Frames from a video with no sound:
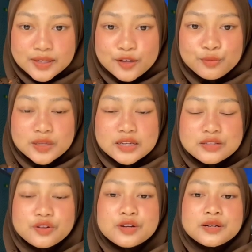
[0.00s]

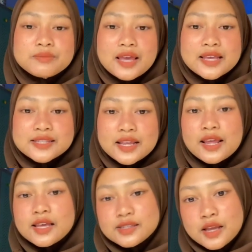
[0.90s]
legumenisarum as
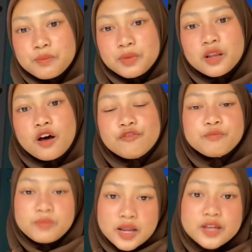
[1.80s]
an example of
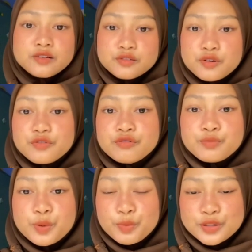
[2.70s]
plant growth
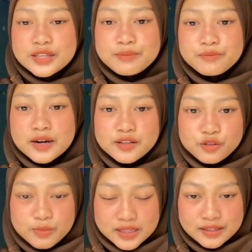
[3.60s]
promoting
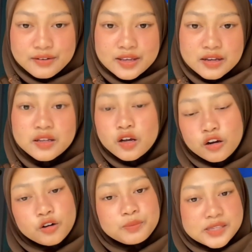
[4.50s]
rhizobacteria
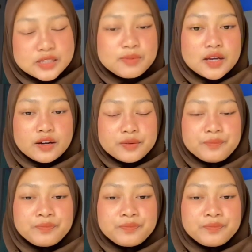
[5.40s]
or PGPR.